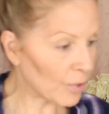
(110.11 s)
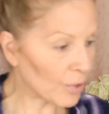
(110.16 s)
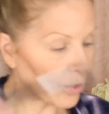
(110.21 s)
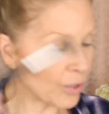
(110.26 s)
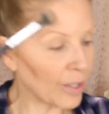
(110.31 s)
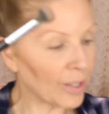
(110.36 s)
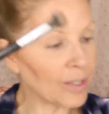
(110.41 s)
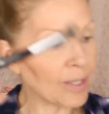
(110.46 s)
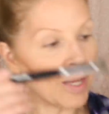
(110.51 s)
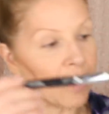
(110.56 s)
just
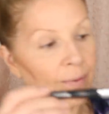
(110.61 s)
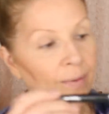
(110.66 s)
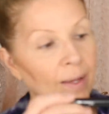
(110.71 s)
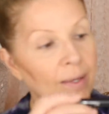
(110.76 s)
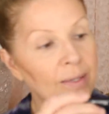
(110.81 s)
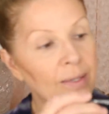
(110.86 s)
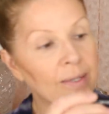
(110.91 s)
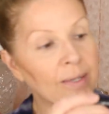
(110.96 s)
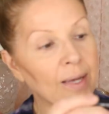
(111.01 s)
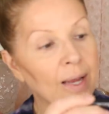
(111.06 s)
gonna take
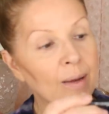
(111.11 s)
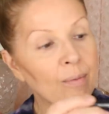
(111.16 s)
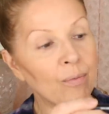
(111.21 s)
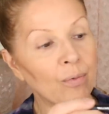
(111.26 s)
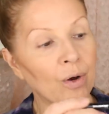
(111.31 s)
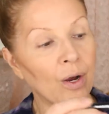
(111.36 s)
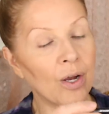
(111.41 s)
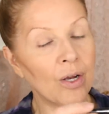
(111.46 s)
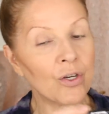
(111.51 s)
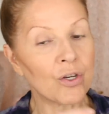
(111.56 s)
that same
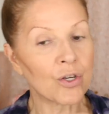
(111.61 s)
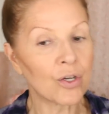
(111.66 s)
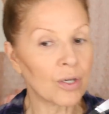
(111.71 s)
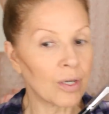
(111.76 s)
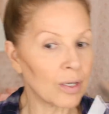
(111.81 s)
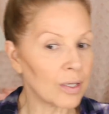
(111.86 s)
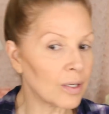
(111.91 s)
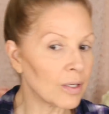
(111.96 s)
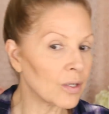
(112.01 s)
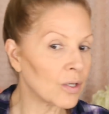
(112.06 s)
brush,
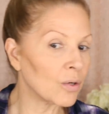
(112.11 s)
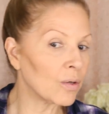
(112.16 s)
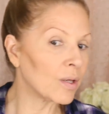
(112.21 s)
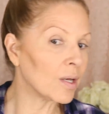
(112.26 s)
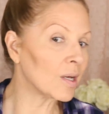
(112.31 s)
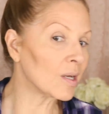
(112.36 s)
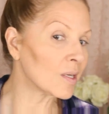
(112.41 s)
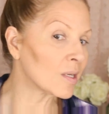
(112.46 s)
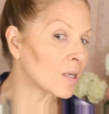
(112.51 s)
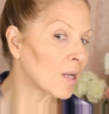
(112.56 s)
do
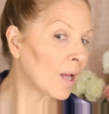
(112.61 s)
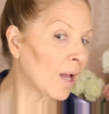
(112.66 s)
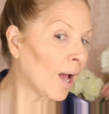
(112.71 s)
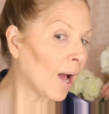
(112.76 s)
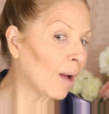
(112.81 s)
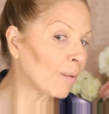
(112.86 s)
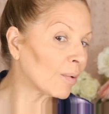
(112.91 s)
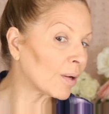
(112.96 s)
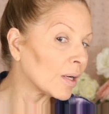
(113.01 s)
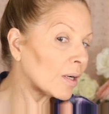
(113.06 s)
this.
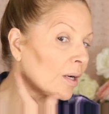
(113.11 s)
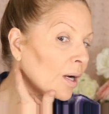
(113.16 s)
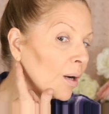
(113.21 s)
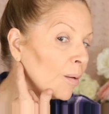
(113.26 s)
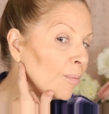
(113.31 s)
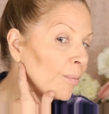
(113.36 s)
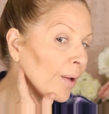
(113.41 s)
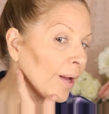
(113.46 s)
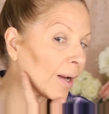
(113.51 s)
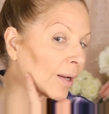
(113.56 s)
I'm gonna
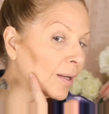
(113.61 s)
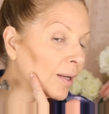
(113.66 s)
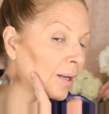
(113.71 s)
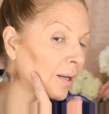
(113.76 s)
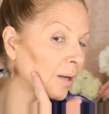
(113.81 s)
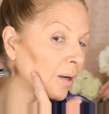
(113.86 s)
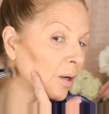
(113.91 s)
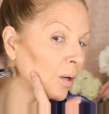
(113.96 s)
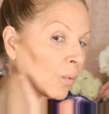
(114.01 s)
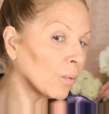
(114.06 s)
come back
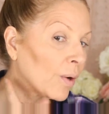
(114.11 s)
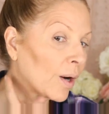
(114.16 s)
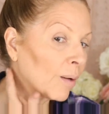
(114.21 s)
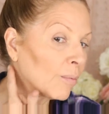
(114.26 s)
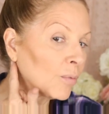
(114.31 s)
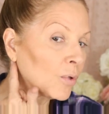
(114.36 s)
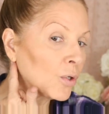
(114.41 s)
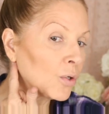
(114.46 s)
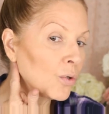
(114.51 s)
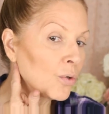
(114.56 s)
here where
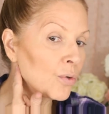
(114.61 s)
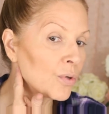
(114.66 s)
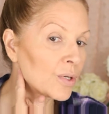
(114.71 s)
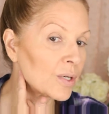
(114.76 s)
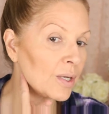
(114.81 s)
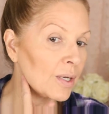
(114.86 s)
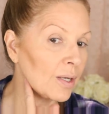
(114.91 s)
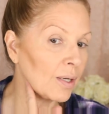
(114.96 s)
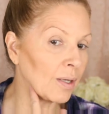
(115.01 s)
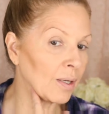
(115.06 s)
I'm
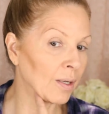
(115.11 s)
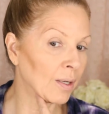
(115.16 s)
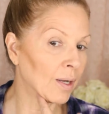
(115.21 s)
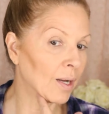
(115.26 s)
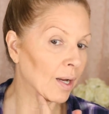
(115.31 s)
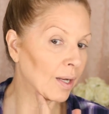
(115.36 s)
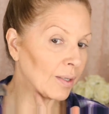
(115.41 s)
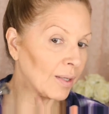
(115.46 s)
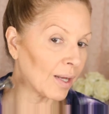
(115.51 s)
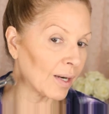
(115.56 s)
losing
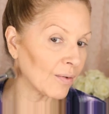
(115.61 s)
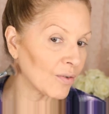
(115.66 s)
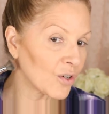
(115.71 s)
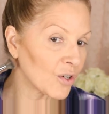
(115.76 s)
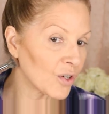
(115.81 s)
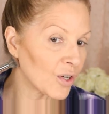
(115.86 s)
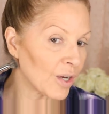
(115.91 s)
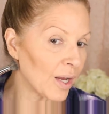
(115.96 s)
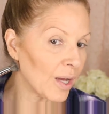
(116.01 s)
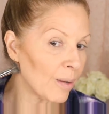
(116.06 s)
a lot of
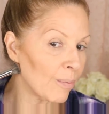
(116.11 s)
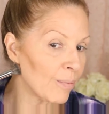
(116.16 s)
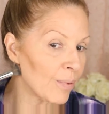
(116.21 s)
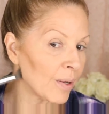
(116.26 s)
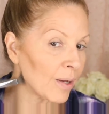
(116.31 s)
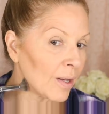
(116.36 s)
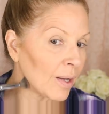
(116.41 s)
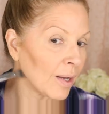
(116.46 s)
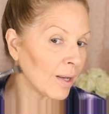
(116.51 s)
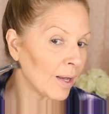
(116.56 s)
shape
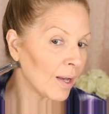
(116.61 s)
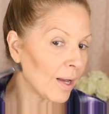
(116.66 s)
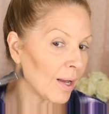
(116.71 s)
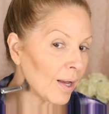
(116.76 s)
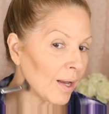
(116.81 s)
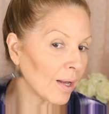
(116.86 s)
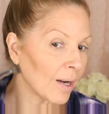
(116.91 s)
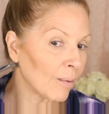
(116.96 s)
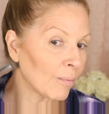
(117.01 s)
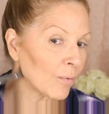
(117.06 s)

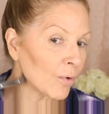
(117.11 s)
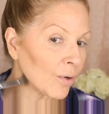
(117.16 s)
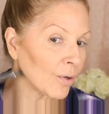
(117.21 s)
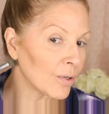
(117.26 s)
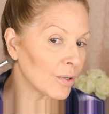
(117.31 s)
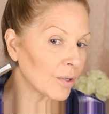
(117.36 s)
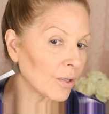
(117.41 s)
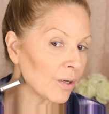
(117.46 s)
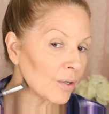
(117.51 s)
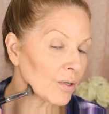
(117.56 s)
and I'm going
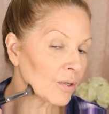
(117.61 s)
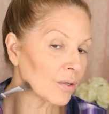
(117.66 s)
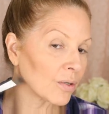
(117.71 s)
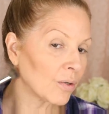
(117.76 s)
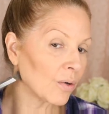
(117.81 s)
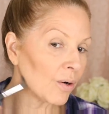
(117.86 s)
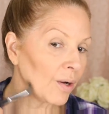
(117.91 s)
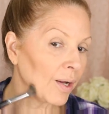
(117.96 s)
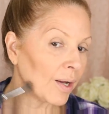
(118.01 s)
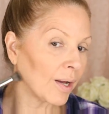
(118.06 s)
to
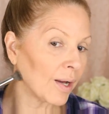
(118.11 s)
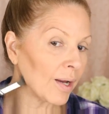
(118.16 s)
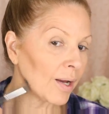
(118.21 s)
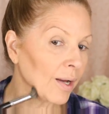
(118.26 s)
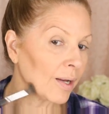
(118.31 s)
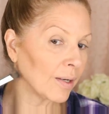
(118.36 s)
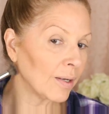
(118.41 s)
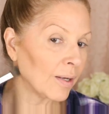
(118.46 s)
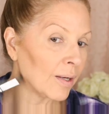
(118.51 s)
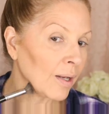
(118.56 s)
go
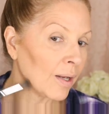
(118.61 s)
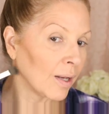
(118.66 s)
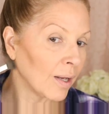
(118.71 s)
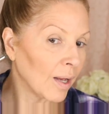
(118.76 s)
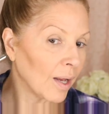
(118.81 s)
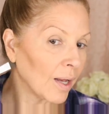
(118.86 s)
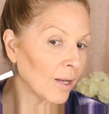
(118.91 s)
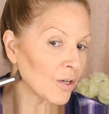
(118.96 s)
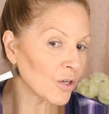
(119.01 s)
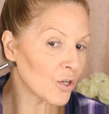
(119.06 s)
ahead
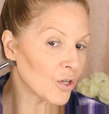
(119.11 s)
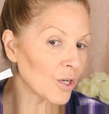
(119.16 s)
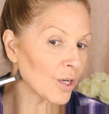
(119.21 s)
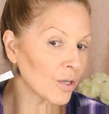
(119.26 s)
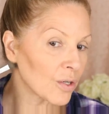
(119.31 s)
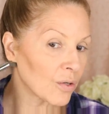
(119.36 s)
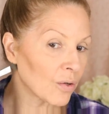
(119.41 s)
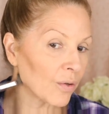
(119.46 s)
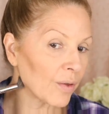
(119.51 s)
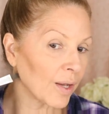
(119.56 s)
and
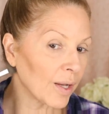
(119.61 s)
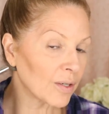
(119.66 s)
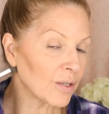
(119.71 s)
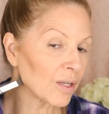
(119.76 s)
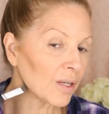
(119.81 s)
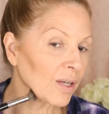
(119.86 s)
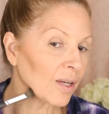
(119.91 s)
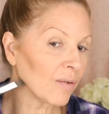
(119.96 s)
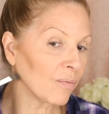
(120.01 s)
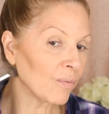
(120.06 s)
chisel that
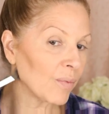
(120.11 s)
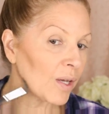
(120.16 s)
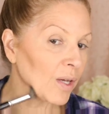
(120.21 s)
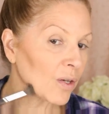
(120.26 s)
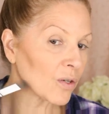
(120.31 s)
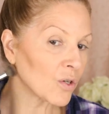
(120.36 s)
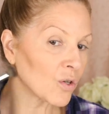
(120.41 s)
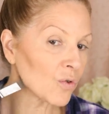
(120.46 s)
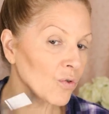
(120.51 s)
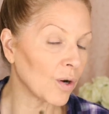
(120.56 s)
to give me
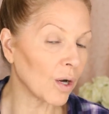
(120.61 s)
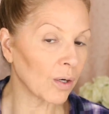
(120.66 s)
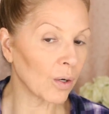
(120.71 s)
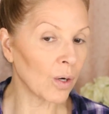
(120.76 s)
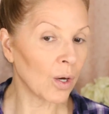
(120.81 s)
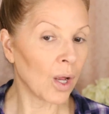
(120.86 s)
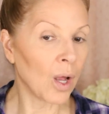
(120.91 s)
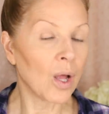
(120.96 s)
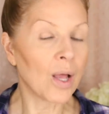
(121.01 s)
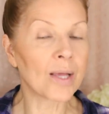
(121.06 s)
a
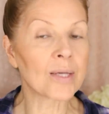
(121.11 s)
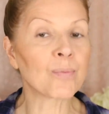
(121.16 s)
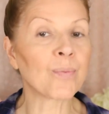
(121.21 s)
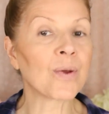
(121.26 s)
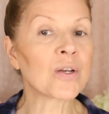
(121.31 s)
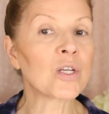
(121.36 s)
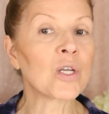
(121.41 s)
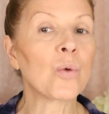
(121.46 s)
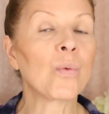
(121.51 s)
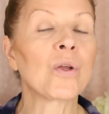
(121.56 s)
stronger, especially